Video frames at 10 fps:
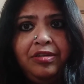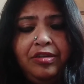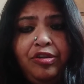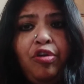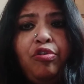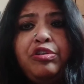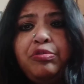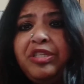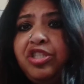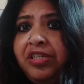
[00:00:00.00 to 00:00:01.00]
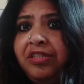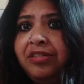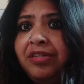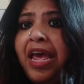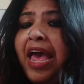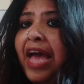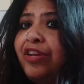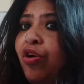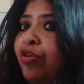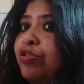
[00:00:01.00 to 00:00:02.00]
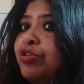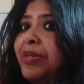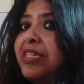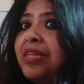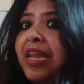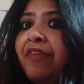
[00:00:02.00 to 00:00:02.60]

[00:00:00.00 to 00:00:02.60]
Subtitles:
You're going to be cheated and you're going to be a slave